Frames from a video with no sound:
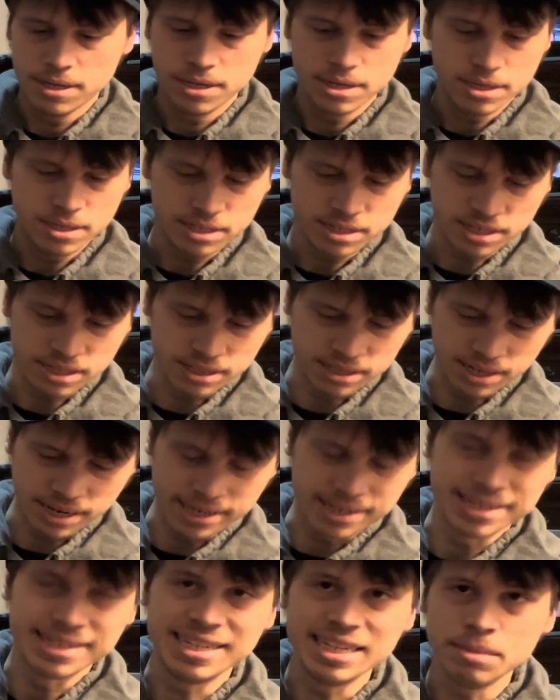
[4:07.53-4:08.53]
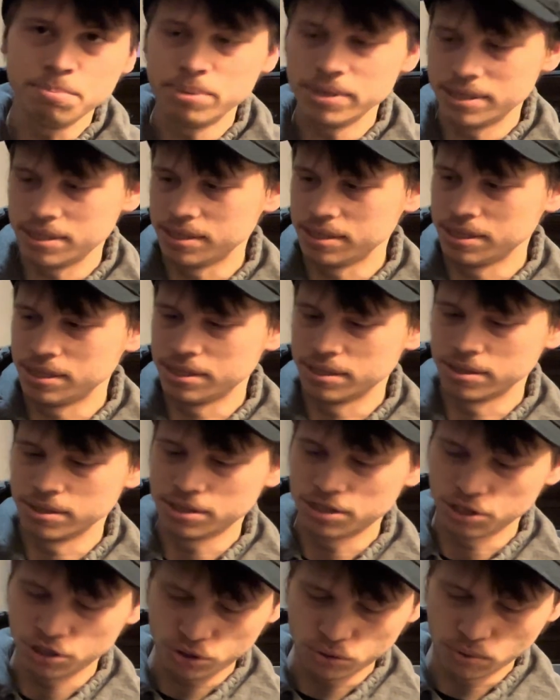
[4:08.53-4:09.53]
This thing's like deep in here.
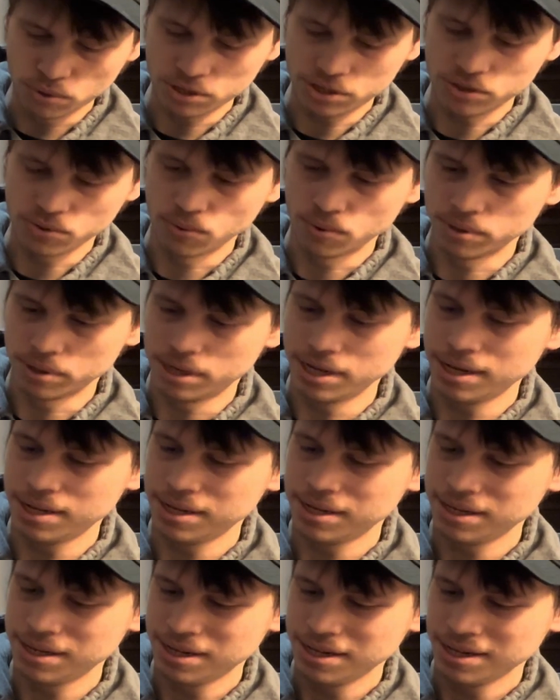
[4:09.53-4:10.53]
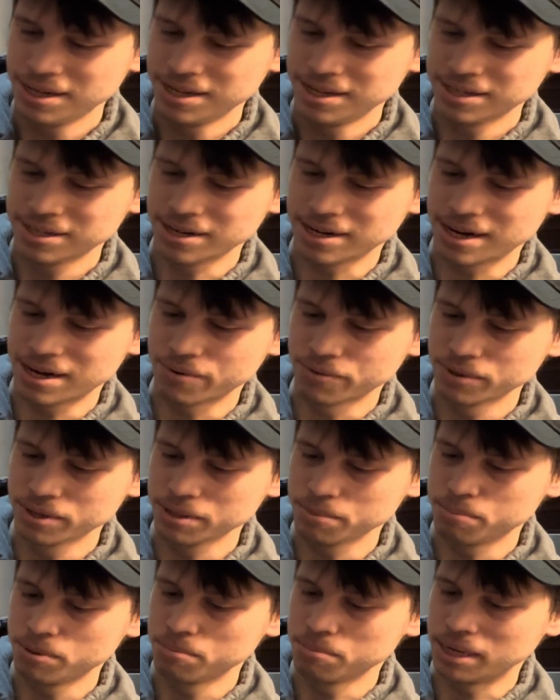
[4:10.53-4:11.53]
It's a short sword, so I gotta really
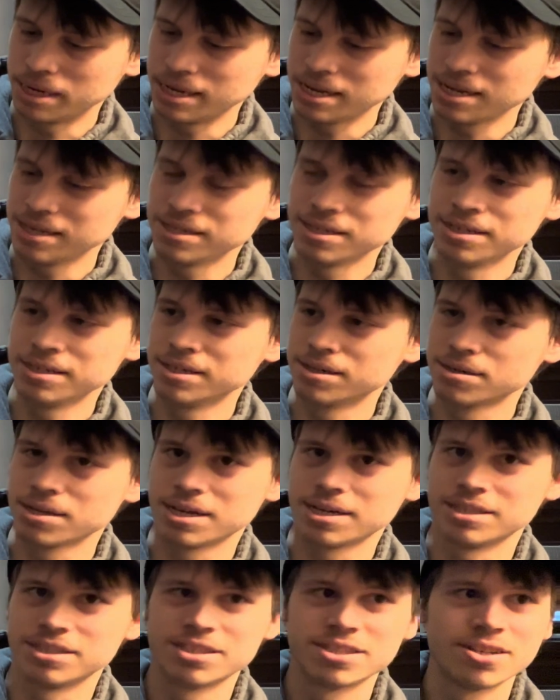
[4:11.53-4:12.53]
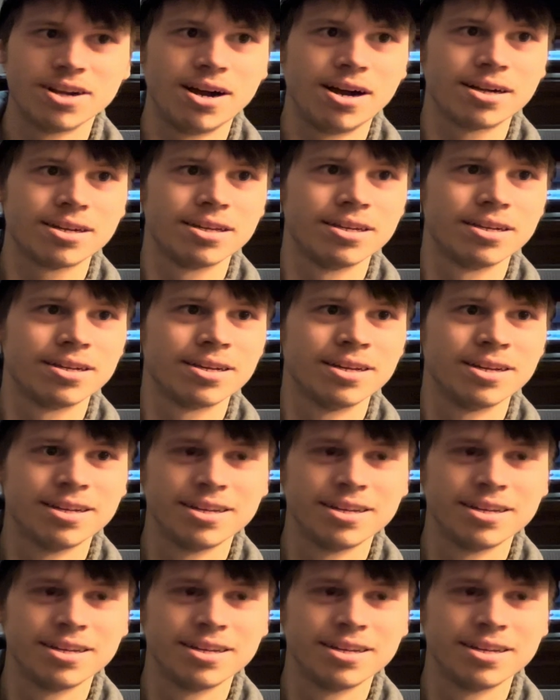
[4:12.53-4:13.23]
put my hand in here like a stocking.